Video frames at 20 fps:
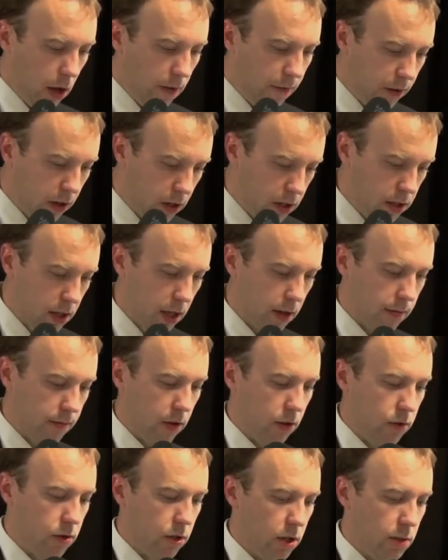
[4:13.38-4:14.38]
first-time
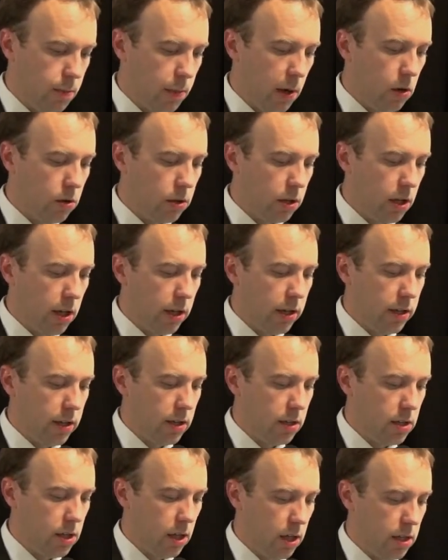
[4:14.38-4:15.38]
voters polled earlier
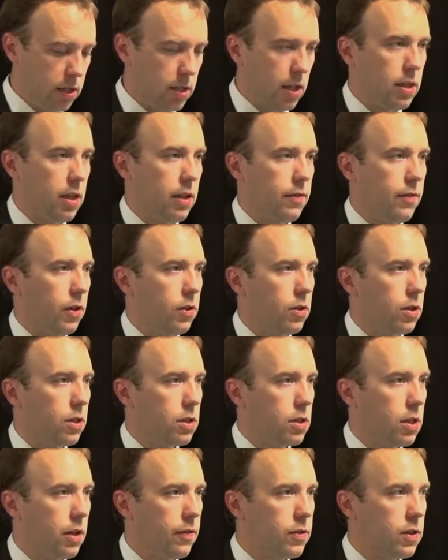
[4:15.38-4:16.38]
this year said they'd vote
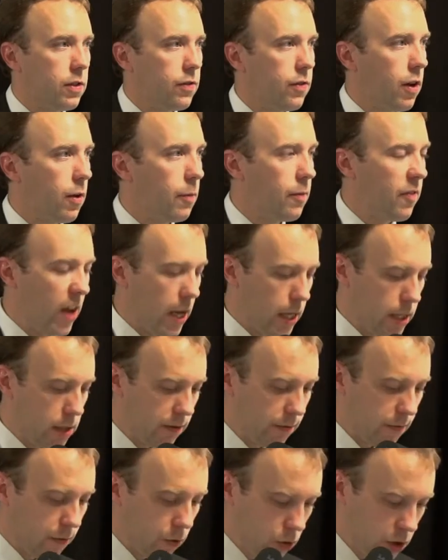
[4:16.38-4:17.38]
Conservative, compared to
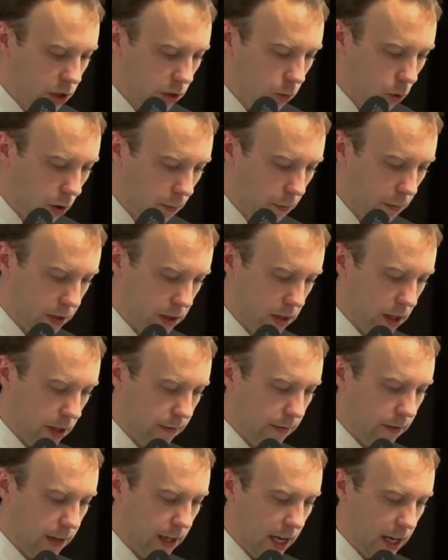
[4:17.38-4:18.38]

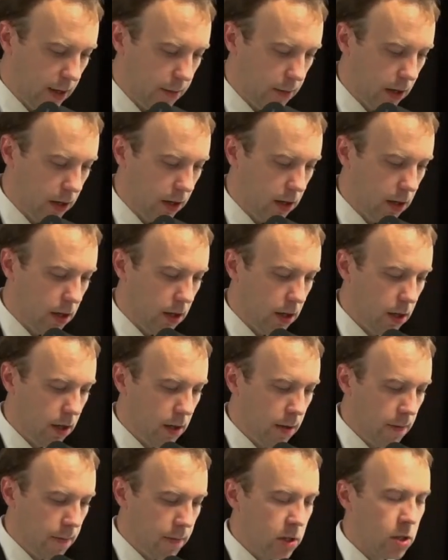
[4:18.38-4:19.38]
41% for Labour.
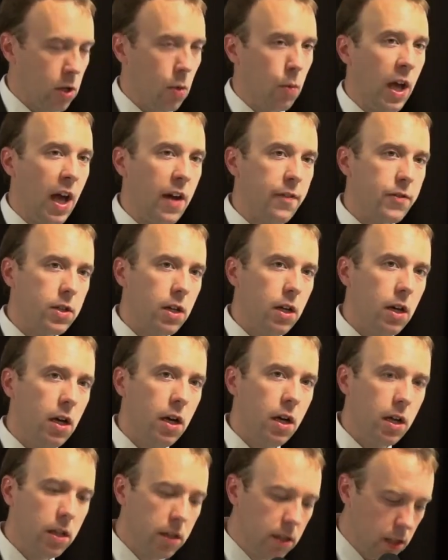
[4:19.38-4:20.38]
So we have to
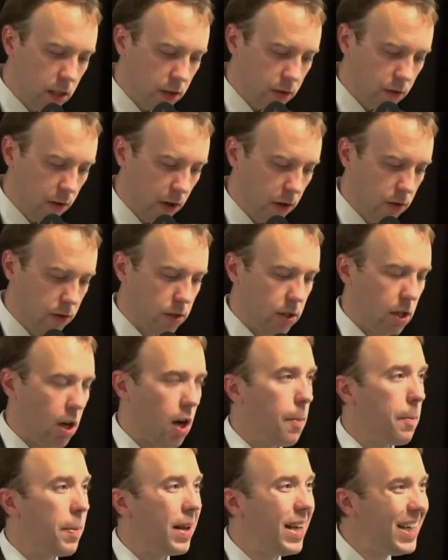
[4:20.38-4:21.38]
earn these votes.
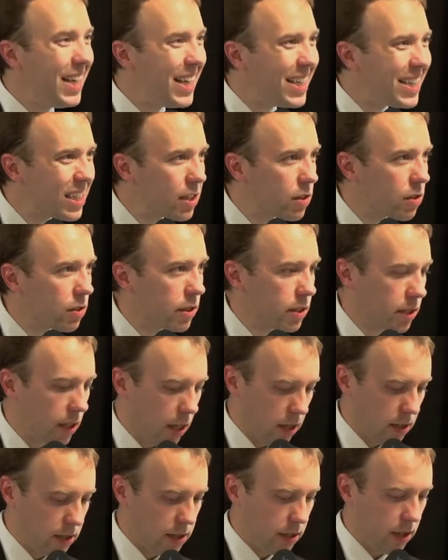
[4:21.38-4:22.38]
Our political
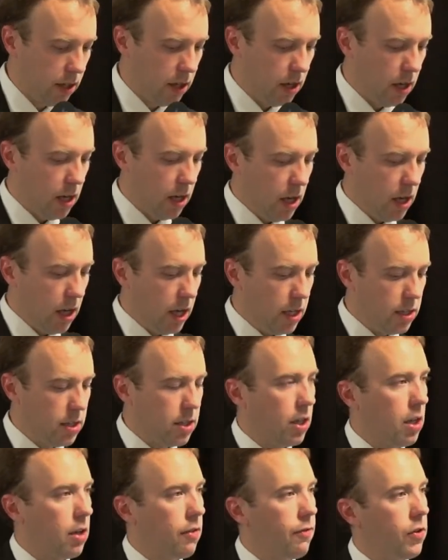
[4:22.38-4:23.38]
task is
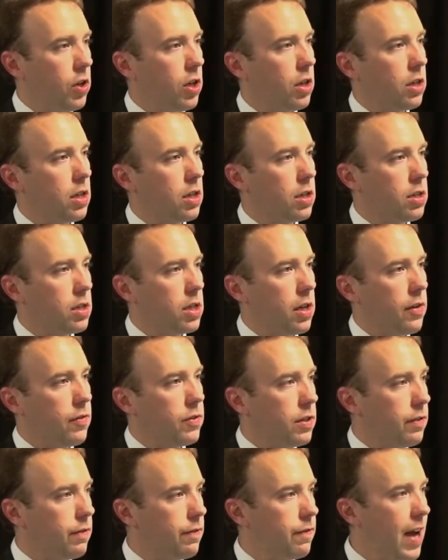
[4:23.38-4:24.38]
to convert
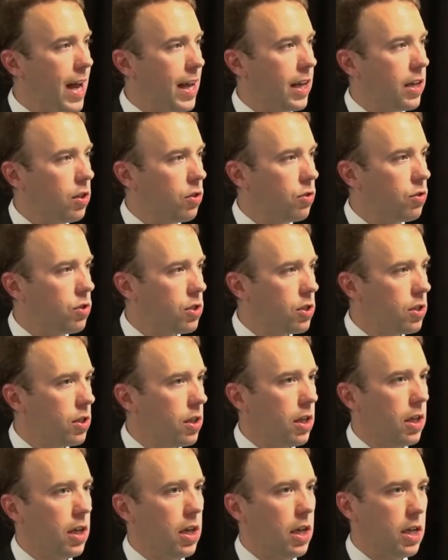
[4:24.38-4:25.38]
Conservative values
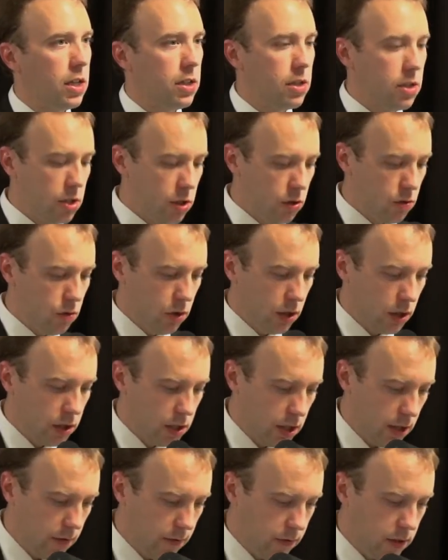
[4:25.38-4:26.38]
into
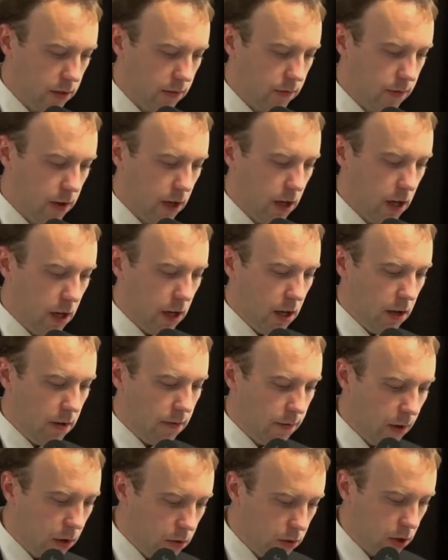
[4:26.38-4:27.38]
Conservative
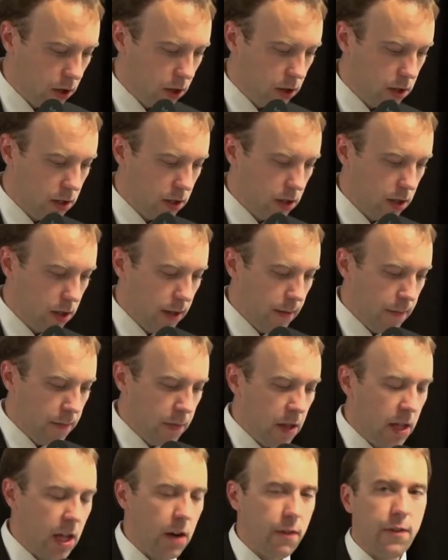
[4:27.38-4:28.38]
voters.
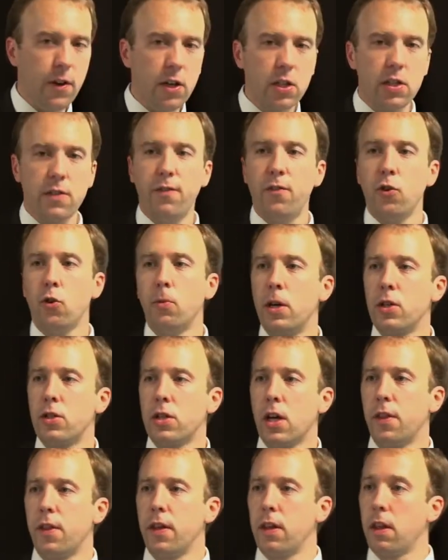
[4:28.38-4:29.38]
Now, first and foremost,
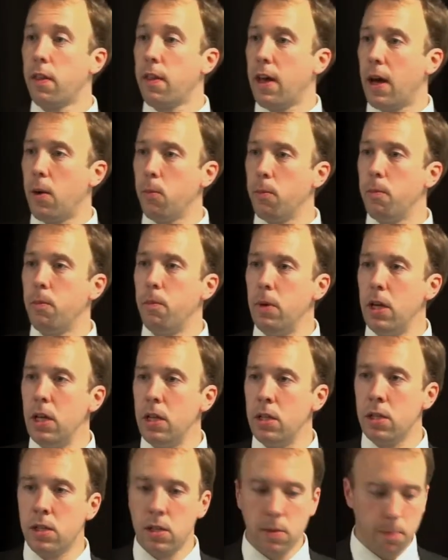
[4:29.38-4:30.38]
I think that
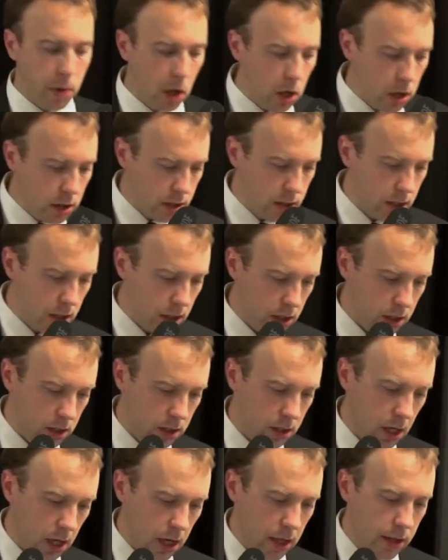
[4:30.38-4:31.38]
means
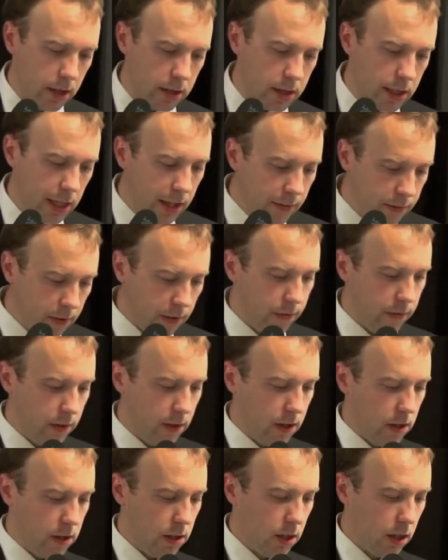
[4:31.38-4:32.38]
policies that deliver
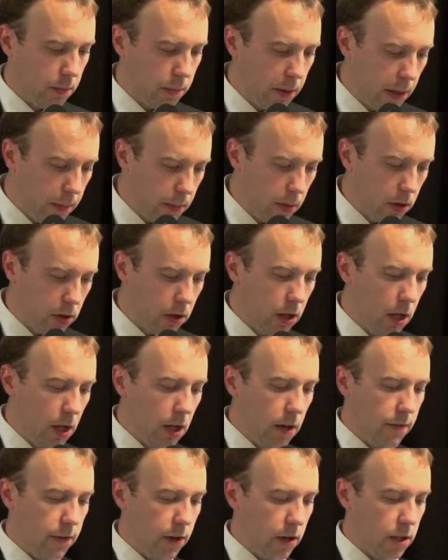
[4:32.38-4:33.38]
for young people.
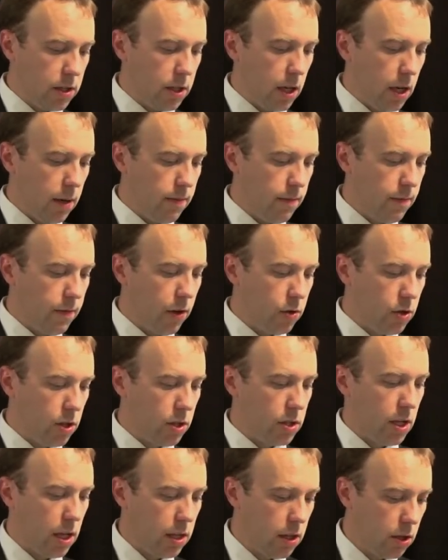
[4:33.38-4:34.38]
First-time
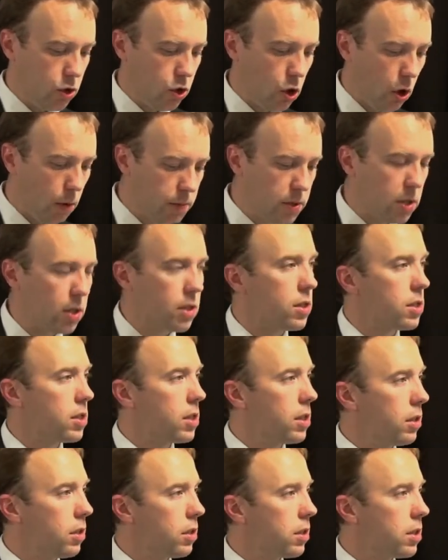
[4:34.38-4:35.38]
voters say that jobs and
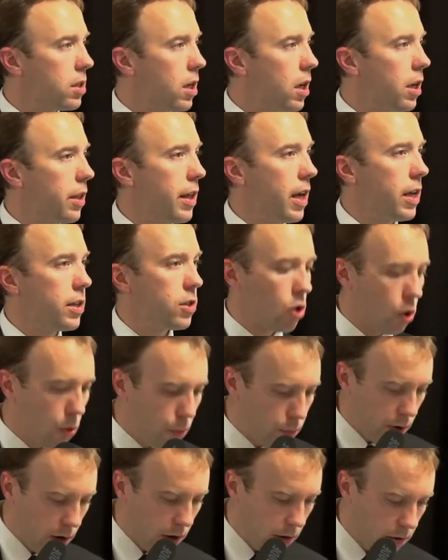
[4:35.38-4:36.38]
skills are their
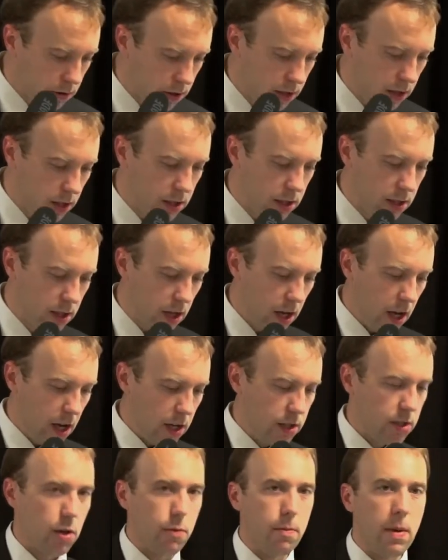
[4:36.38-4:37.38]
top priorities,
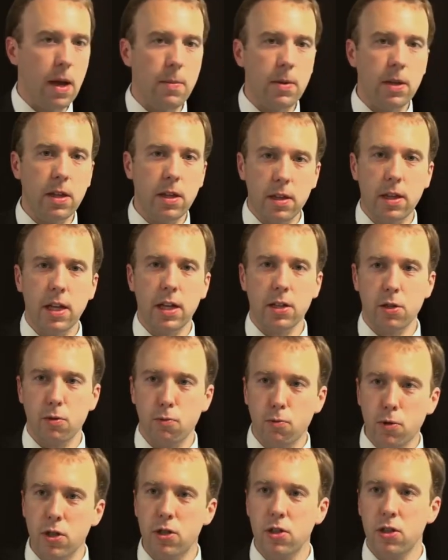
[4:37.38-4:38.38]
so maybe that's a
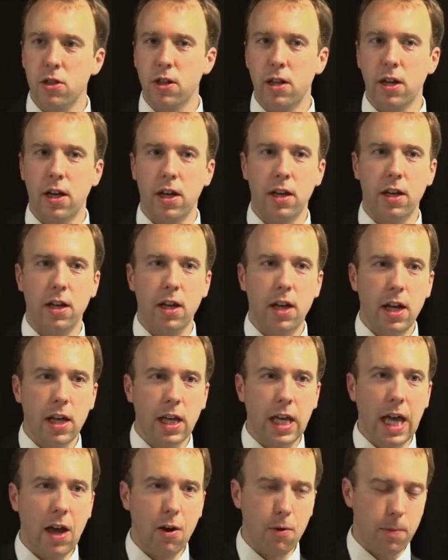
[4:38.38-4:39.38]
reason that I
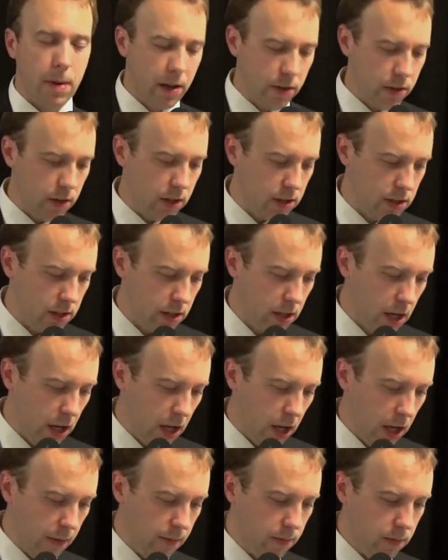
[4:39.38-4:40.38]
care about this
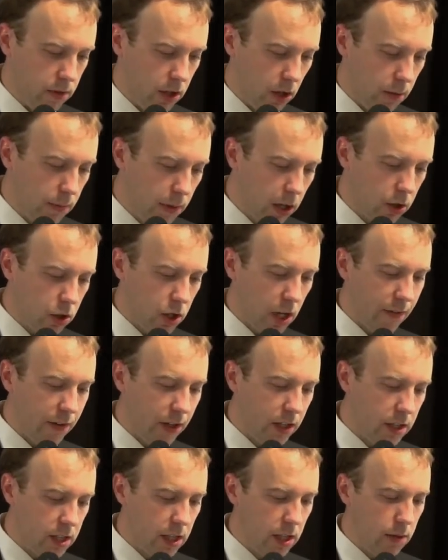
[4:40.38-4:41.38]
so much.
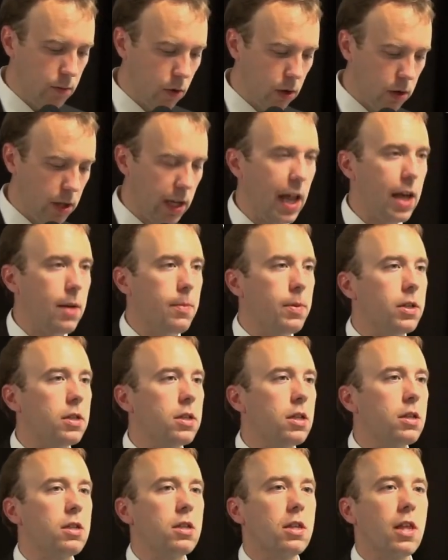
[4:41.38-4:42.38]
Having seen what Labour
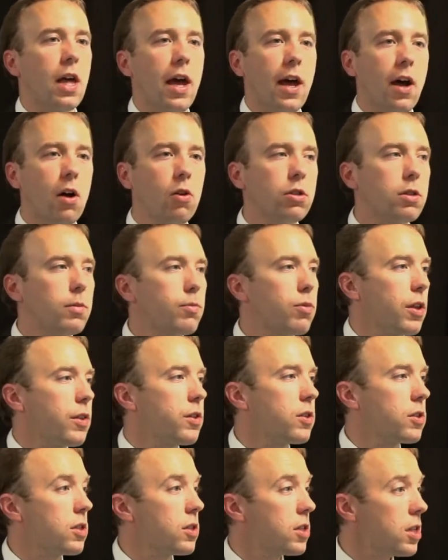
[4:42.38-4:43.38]
did to their older
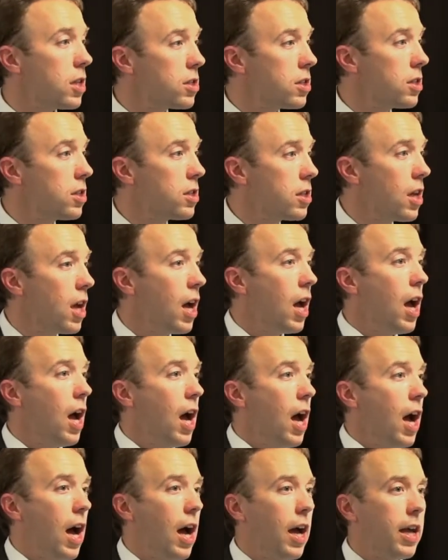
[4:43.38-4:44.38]
brothers and sisters,
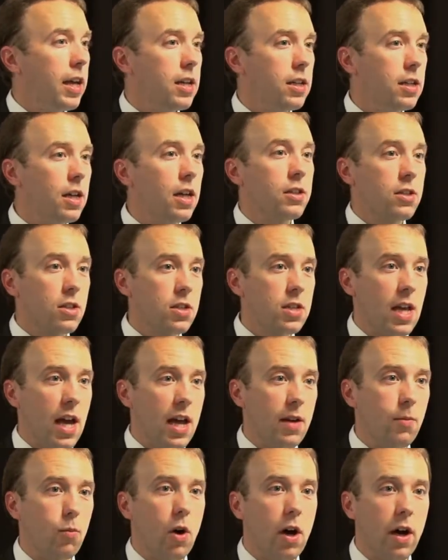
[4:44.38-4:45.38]
I can
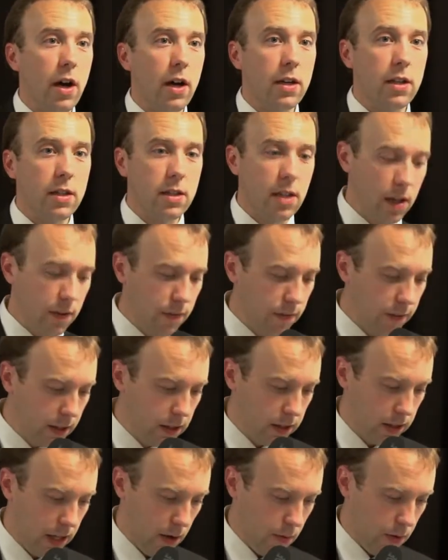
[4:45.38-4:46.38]
understand why they
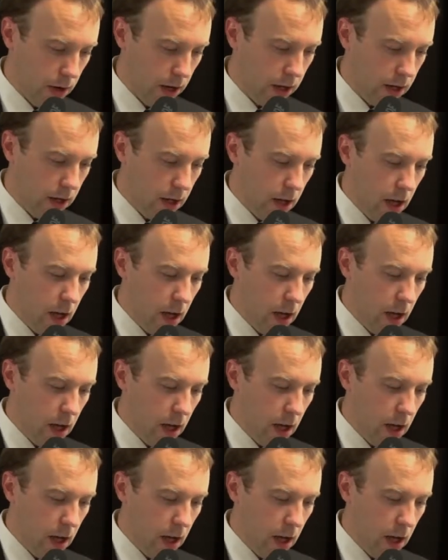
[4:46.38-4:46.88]
feel that way.